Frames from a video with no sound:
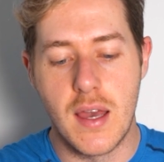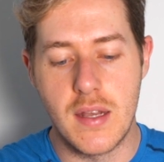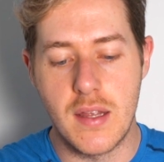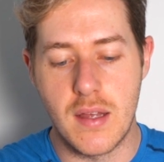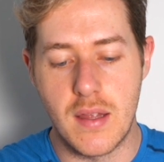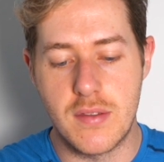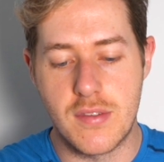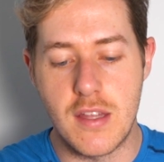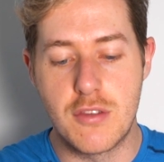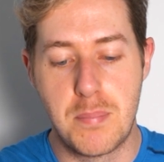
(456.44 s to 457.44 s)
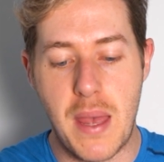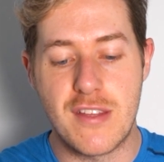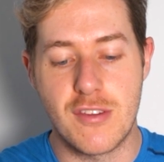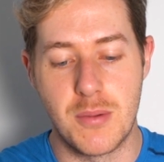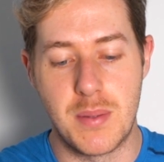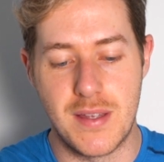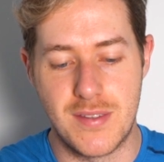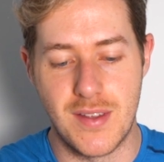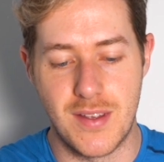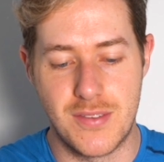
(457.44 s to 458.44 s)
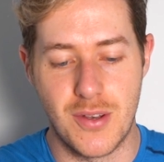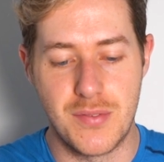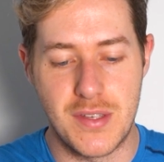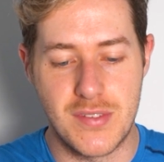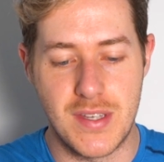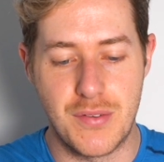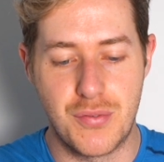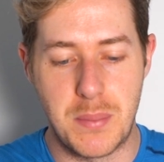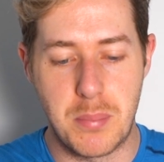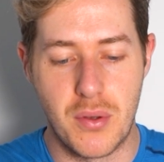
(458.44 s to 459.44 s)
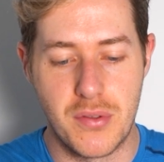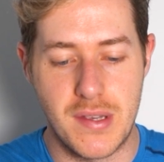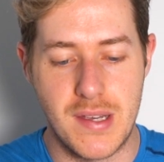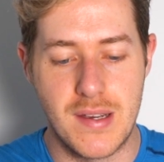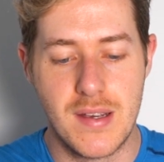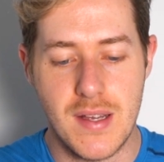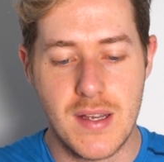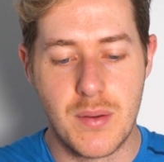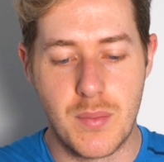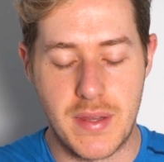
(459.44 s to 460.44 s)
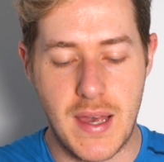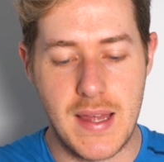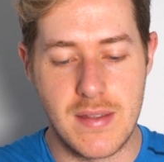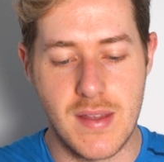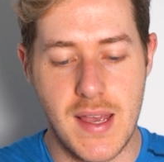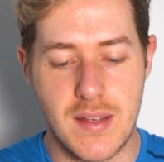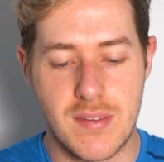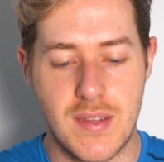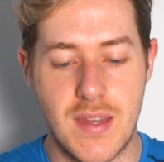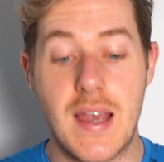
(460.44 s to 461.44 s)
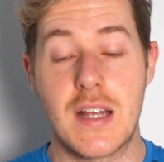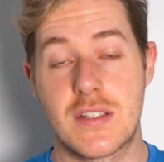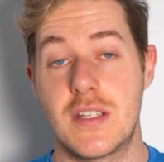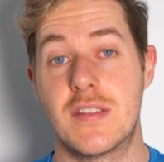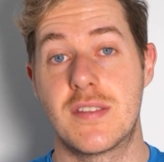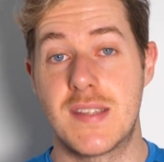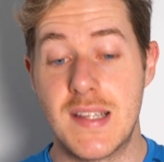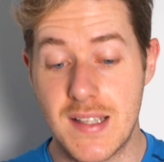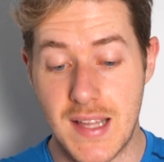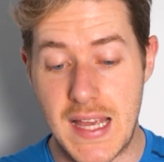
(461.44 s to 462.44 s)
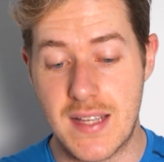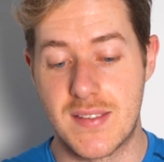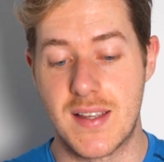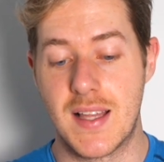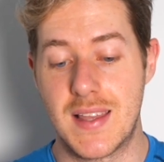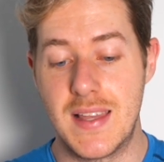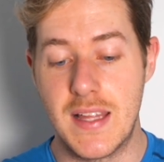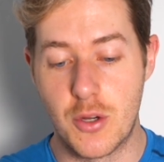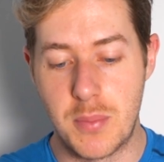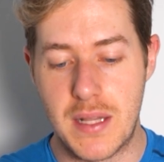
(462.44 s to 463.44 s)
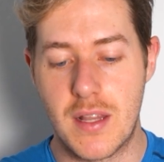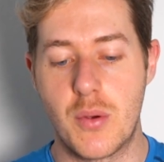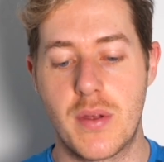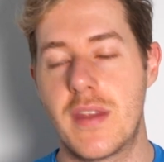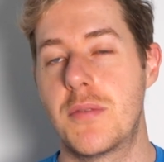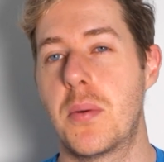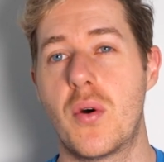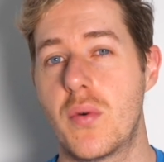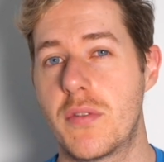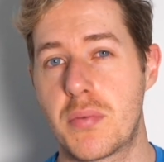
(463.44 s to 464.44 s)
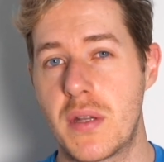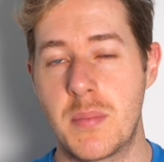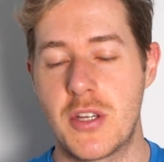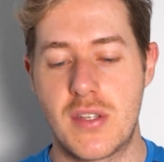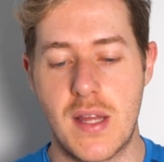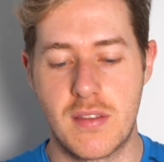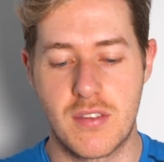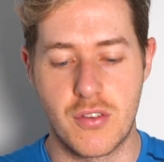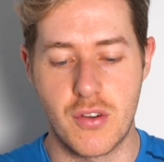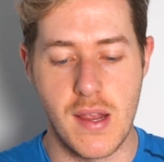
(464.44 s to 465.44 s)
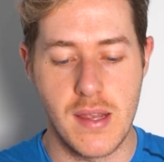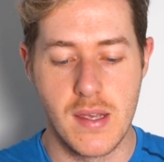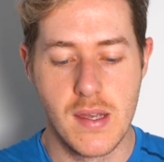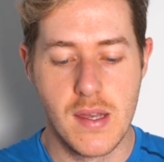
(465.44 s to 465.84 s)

And it's better, but it's obviously, if we pause it here, where the hands exit, they actually still exit a little bit lower. This ball was pretty much dead straight.